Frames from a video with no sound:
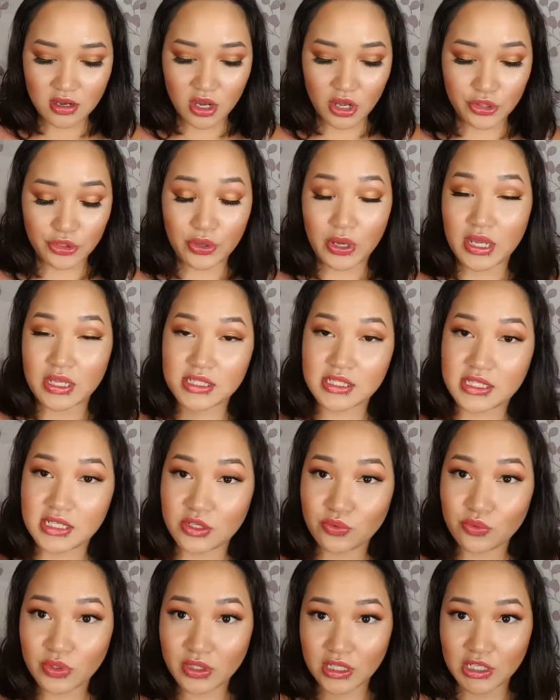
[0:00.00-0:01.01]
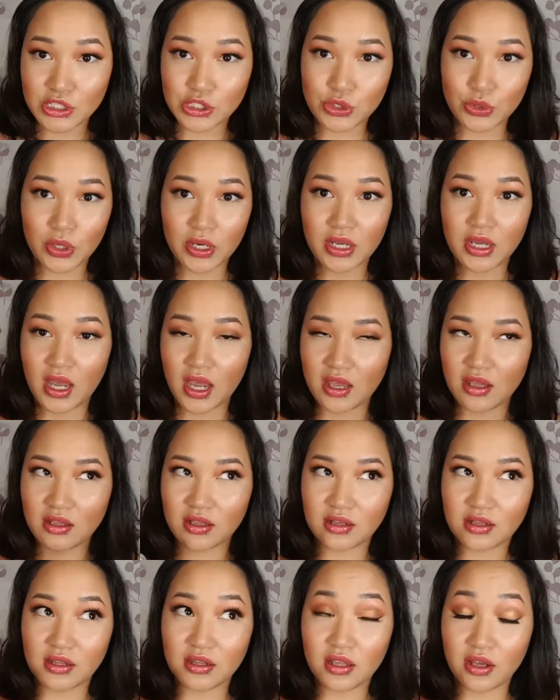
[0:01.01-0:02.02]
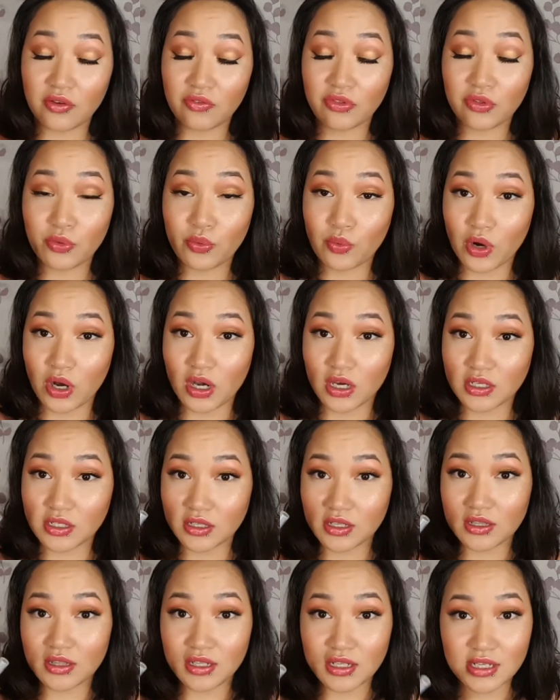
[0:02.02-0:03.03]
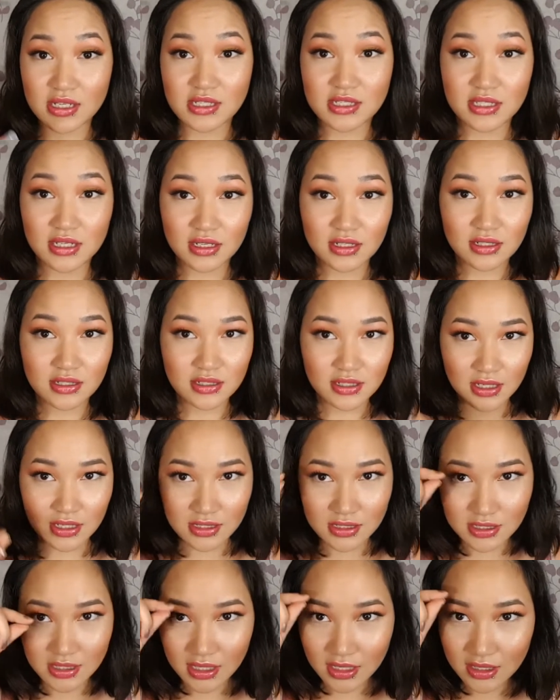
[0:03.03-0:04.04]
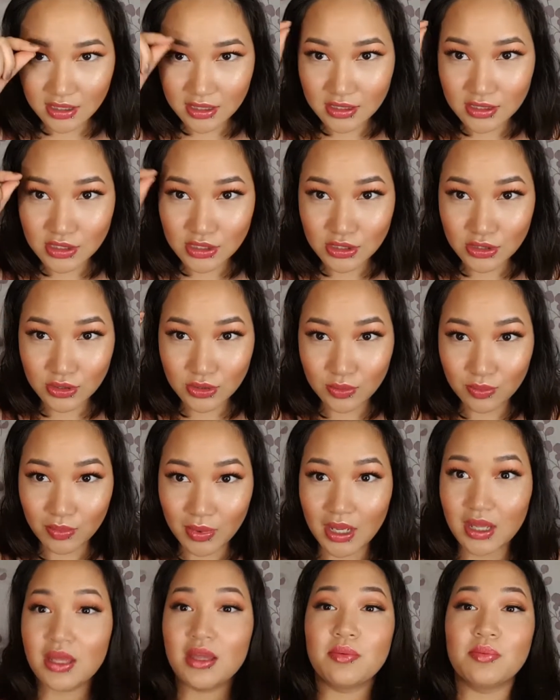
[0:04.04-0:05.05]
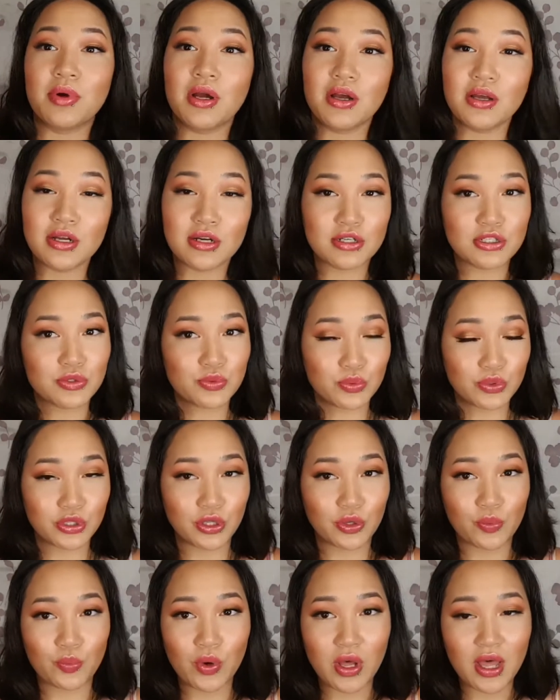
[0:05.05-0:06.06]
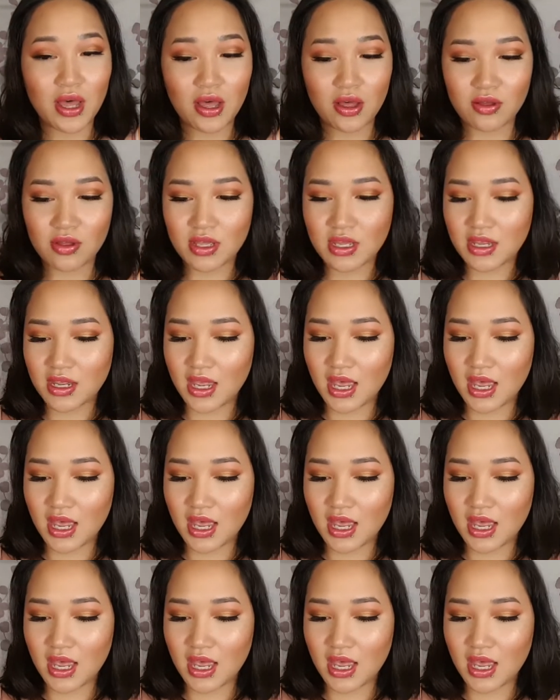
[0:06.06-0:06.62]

Although I did really enjoy it. I love the wand on this. It does get into my brow hairs really well.